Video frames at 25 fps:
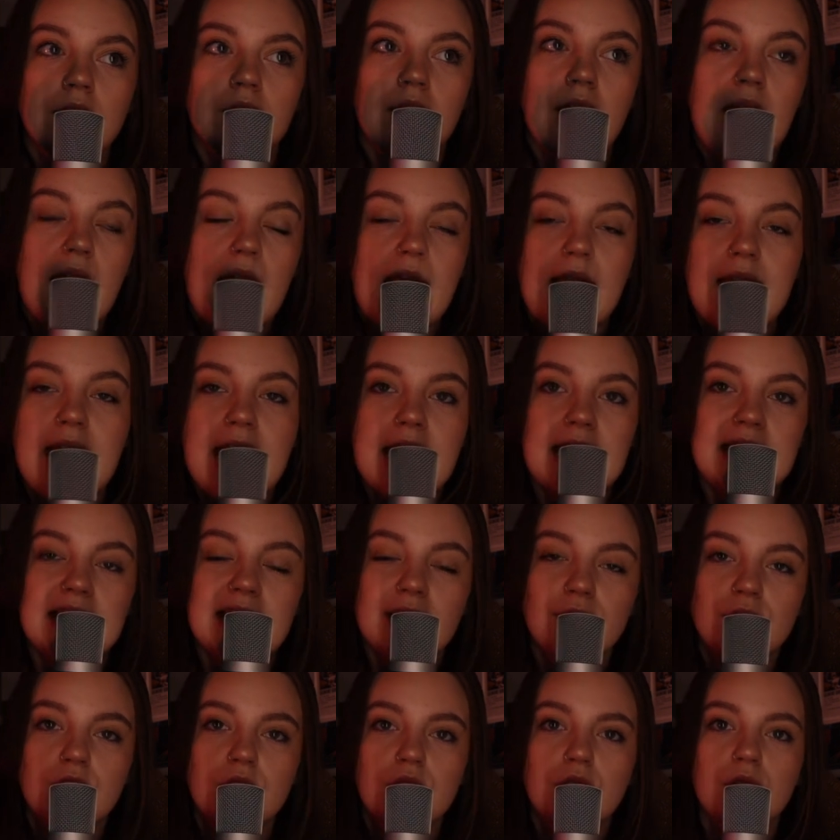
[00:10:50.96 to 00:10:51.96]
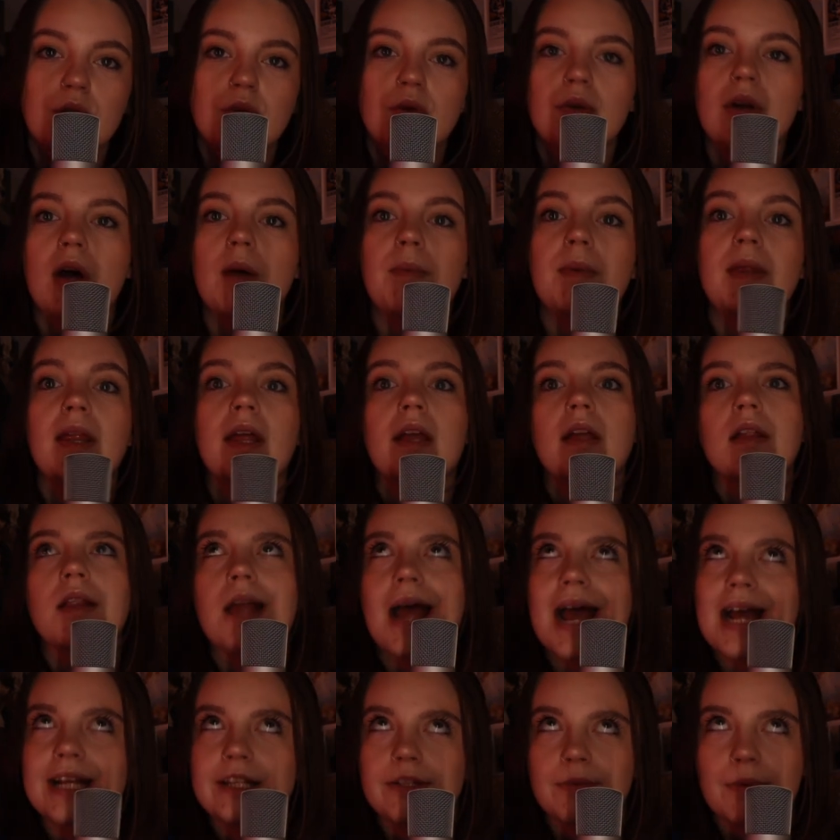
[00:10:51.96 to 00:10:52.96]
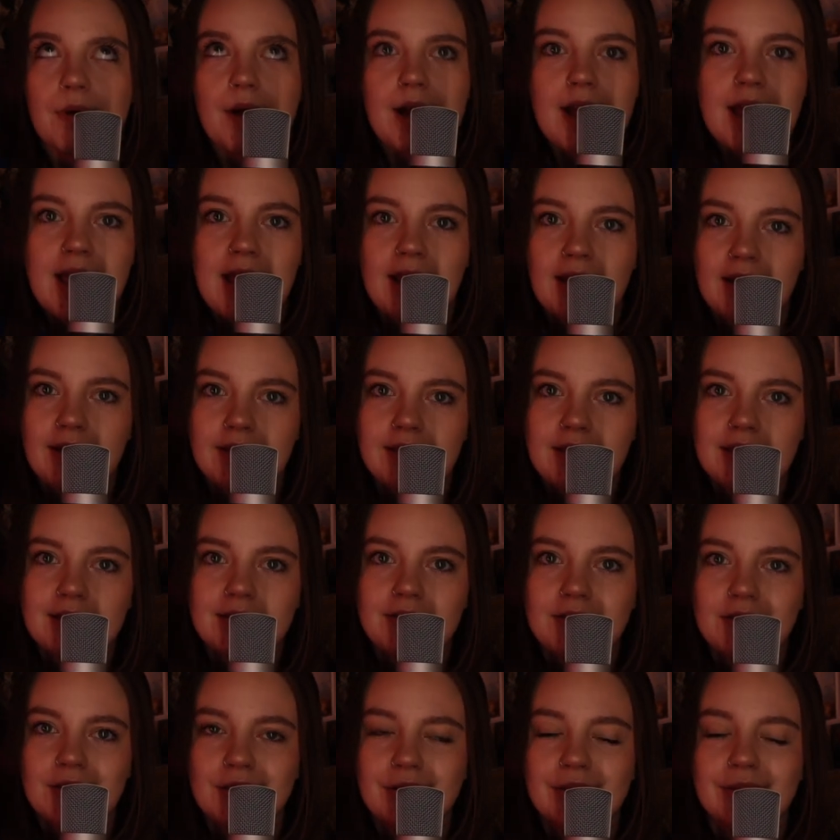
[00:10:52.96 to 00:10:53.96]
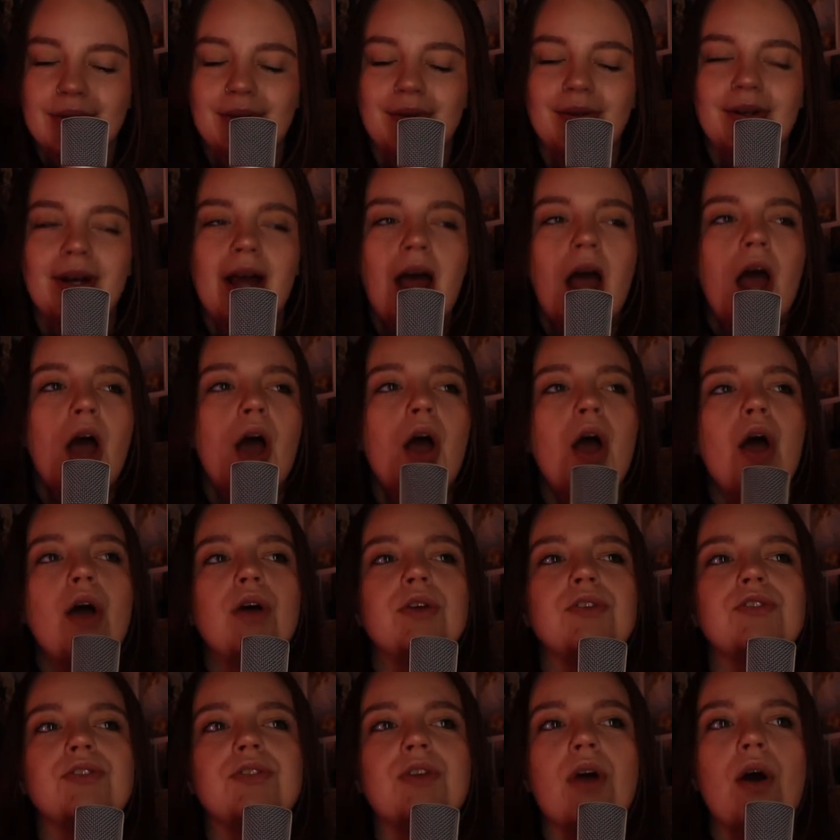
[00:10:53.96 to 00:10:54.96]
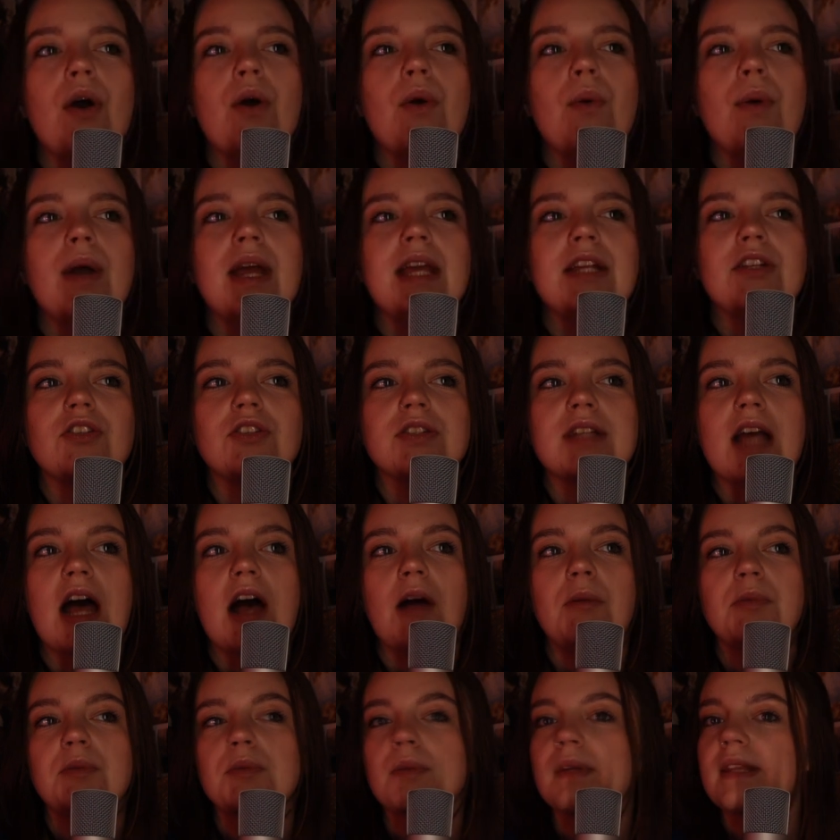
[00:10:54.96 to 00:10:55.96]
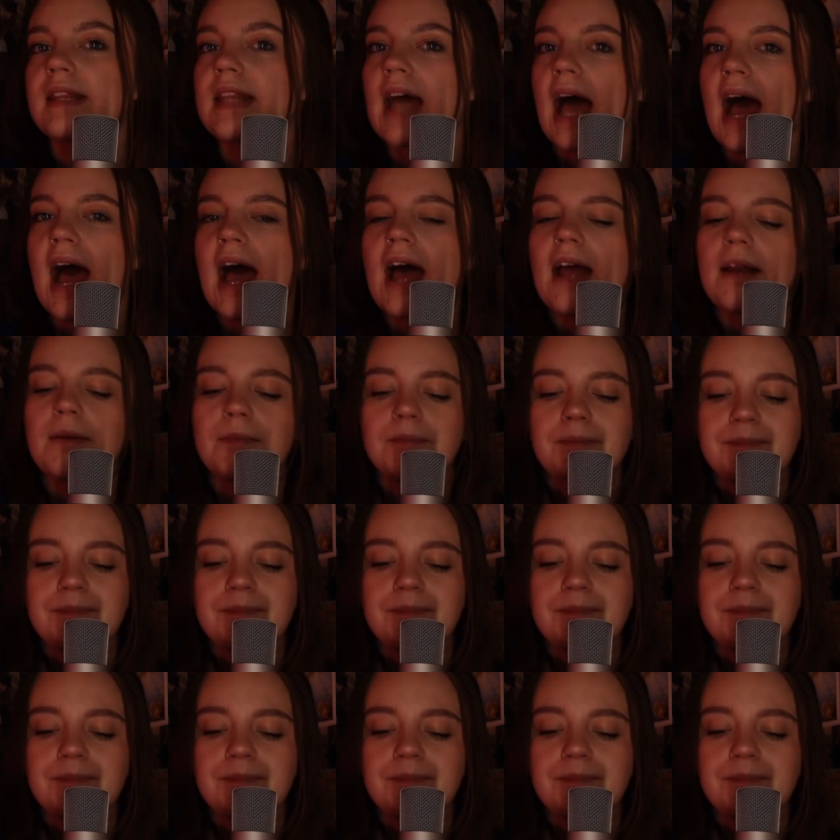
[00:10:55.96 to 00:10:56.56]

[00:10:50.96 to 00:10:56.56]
I hate this dude, I'll be like, that's why I hated this dude. So it just helps with that.